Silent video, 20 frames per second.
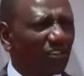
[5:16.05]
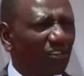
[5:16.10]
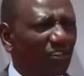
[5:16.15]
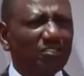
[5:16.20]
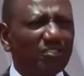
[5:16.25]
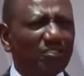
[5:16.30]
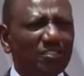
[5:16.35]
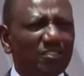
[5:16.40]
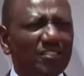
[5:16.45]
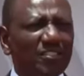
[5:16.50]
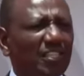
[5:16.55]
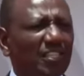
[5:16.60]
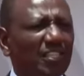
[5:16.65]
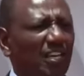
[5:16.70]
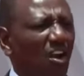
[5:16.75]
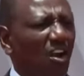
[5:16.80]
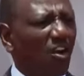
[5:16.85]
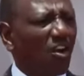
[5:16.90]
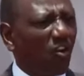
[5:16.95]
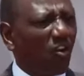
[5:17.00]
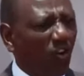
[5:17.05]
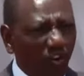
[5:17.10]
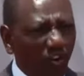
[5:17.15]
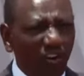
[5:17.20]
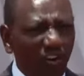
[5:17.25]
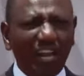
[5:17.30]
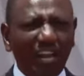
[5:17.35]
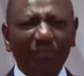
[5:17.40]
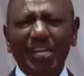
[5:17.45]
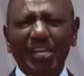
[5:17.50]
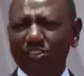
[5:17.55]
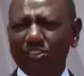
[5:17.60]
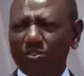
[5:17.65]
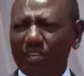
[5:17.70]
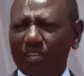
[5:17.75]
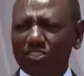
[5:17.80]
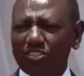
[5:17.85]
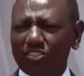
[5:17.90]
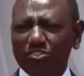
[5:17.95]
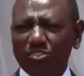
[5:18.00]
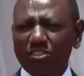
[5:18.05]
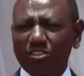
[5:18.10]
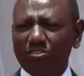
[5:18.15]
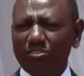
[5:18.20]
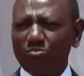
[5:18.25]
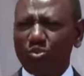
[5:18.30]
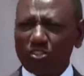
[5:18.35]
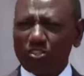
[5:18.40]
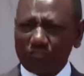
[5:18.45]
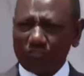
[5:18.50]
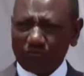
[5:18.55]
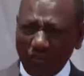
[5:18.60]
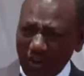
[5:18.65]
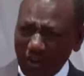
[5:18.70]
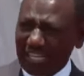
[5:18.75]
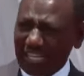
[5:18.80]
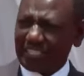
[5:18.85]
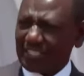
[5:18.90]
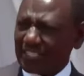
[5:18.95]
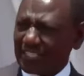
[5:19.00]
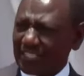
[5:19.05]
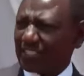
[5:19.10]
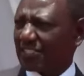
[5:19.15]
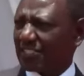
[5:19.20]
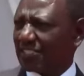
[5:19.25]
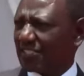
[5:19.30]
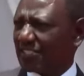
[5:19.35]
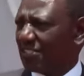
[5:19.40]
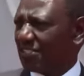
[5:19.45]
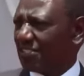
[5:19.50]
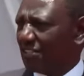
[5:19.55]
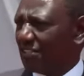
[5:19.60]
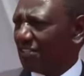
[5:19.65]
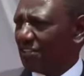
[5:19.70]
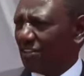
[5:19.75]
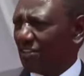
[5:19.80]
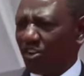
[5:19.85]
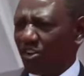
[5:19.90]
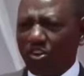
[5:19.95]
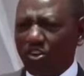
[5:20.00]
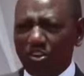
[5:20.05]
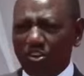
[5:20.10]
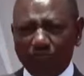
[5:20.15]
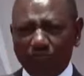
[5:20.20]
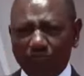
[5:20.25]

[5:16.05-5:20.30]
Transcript: all our education was focused on formal learning,